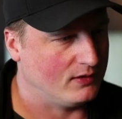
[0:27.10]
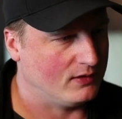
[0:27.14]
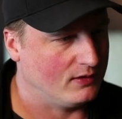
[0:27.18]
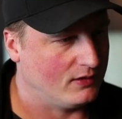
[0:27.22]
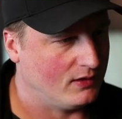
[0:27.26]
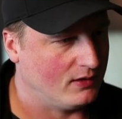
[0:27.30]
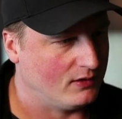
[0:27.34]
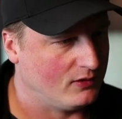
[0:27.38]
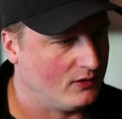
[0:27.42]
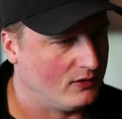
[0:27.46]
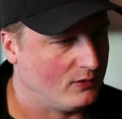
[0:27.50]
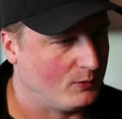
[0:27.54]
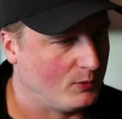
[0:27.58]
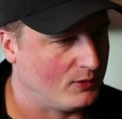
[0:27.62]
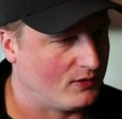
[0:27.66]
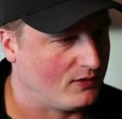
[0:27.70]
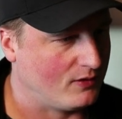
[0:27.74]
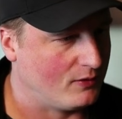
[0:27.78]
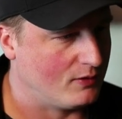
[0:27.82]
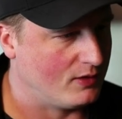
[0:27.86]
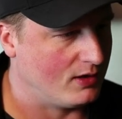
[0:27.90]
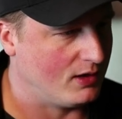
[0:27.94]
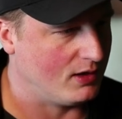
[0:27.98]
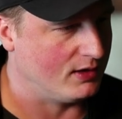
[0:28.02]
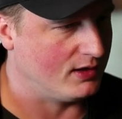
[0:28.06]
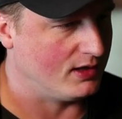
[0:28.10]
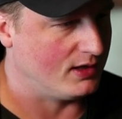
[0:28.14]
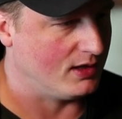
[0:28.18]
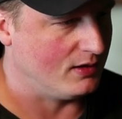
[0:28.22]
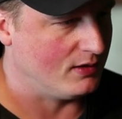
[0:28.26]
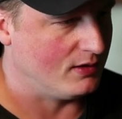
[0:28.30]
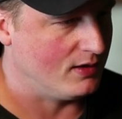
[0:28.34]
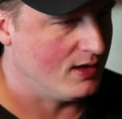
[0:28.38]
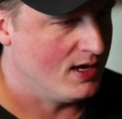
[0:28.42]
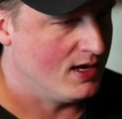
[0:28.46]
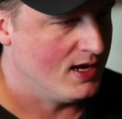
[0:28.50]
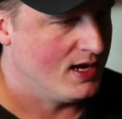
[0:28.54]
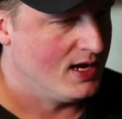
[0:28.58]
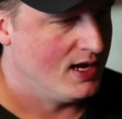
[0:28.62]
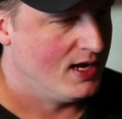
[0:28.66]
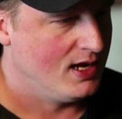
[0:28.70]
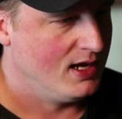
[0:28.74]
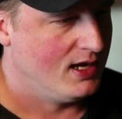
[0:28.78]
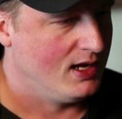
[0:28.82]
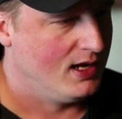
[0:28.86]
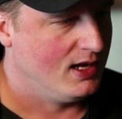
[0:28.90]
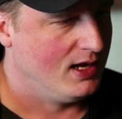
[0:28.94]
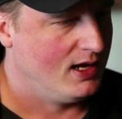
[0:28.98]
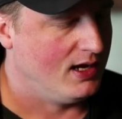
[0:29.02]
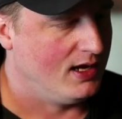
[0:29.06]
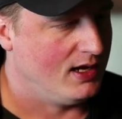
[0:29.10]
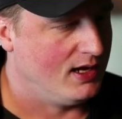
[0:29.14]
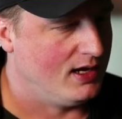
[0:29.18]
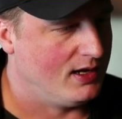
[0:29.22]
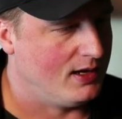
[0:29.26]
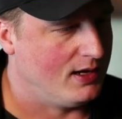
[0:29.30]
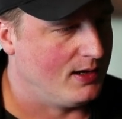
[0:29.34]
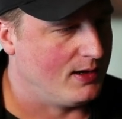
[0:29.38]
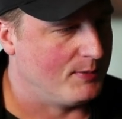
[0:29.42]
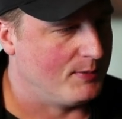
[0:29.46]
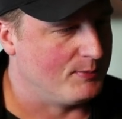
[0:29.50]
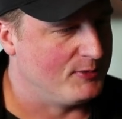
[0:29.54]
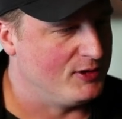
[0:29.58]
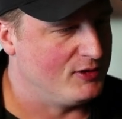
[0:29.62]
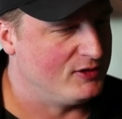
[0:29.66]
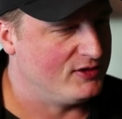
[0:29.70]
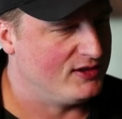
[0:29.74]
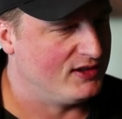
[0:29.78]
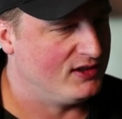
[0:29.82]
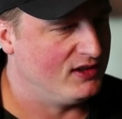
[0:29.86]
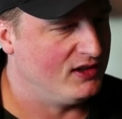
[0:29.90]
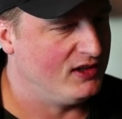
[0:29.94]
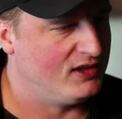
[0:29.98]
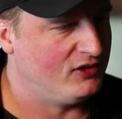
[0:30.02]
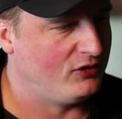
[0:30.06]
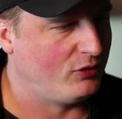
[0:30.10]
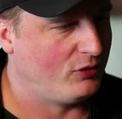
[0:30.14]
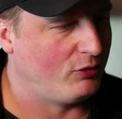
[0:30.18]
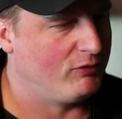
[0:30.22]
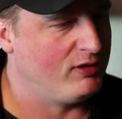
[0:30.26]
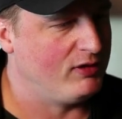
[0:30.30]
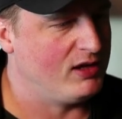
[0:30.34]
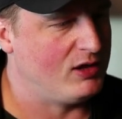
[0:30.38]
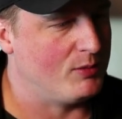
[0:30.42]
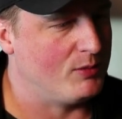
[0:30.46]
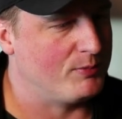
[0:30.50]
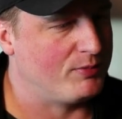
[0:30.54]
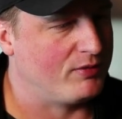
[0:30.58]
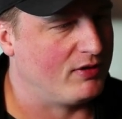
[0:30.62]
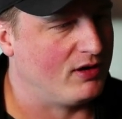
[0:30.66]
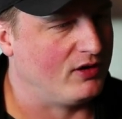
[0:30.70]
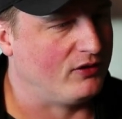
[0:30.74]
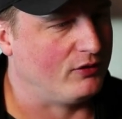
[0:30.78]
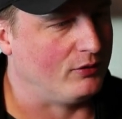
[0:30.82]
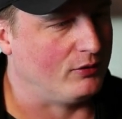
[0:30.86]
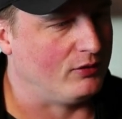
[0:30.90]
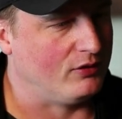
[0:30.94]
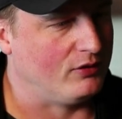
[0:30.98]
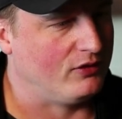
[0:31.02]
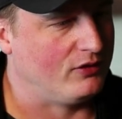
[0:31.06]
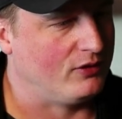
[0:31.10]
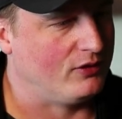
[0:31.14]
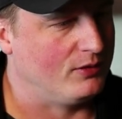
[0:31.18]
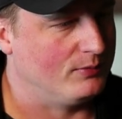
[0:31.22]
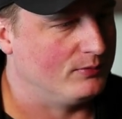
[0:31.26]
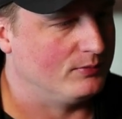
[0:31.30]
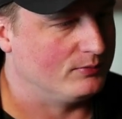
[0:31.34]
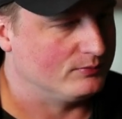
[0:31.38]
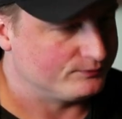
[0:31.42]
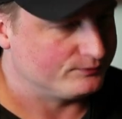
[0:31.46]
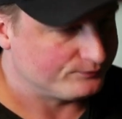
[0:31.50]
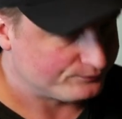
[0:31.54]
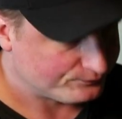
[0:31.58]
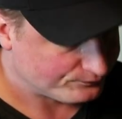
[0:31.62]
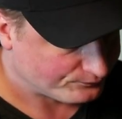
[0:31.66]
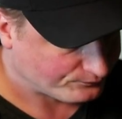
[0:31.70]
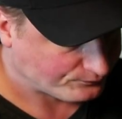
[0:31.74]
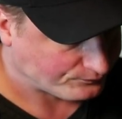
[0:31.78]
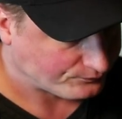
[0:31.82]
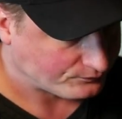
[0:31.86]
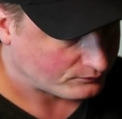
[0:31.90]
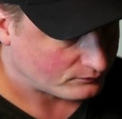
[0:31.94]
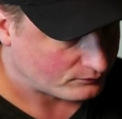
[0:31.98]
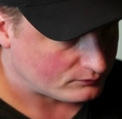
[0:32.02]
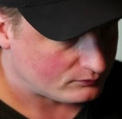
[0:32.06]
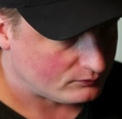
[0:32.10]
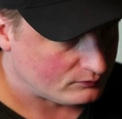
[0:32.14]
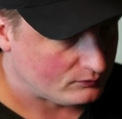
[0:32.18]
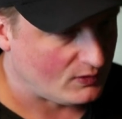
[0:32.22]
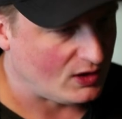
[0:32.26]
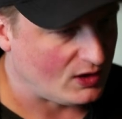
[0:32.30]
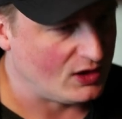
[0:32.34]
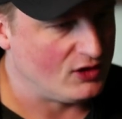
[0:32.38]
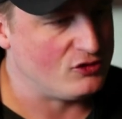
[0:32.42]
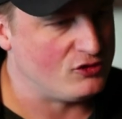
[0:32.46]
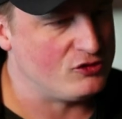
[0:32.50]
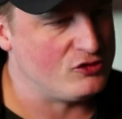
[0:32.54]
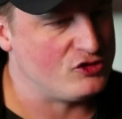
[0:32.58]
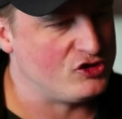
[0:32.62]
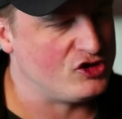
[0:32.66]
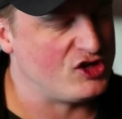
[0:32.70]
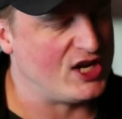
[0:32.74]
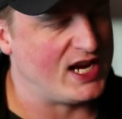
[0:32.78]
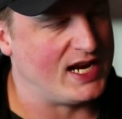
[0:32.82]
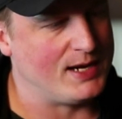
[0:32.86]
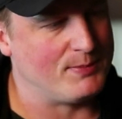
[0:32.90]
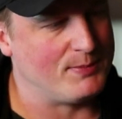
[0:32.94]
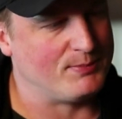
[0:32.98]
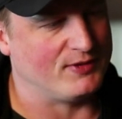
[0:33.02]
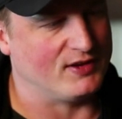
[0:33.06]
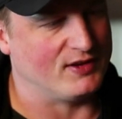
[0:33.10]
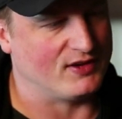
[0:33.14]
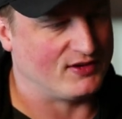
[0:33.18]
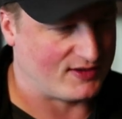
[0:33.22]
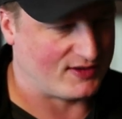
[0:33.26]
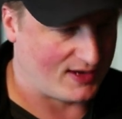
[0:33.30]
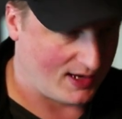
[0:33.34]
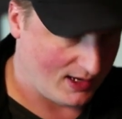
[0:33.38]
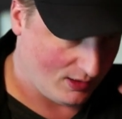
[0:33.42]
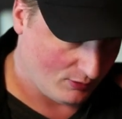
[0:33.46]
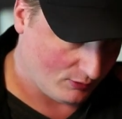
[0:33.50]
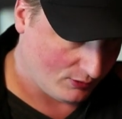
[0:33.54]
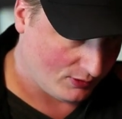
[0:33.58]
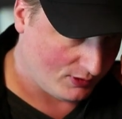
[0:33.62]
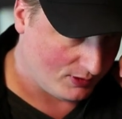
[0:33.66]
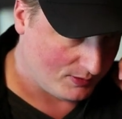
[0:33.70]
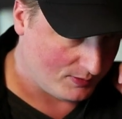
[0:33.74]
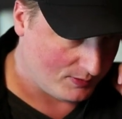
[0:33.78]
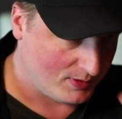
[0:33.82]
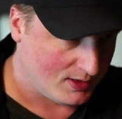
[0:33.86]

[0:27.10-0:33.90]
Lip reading: This is what's going on here. I'm using these 3 compressors to shape the sound.